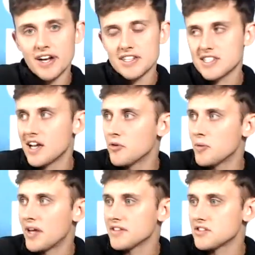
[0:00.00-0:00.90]
understand more
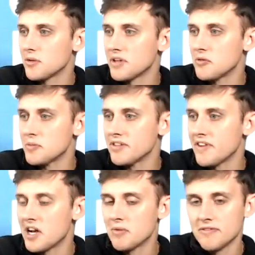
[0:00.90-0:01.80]
about this topic will be
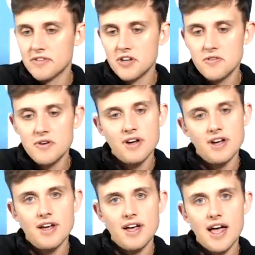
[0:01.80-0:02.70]
available for you.
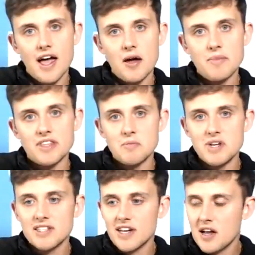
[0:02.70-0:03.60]
In the
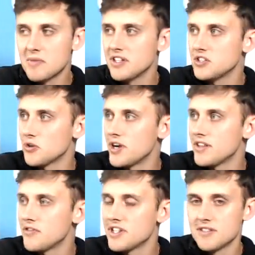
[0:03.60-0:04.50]
meantime, enjoy
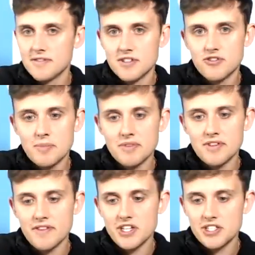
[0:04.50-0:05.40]
the rest of the Disruptive
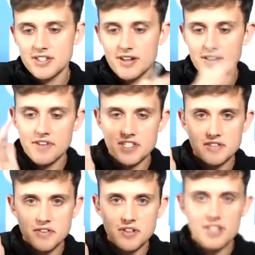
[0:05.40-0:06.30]
Innovation
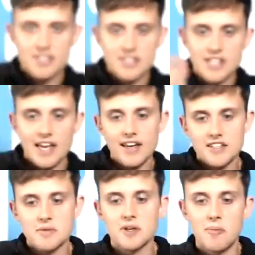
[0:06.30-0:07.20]
Festival. Zach,
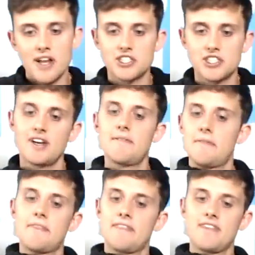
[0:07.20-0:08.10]
it's been a pleasure.
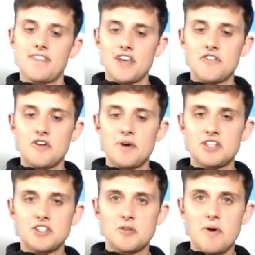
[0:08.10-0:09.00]
Thank you very
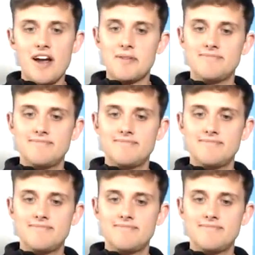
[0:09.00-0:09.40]
much. Goodbye.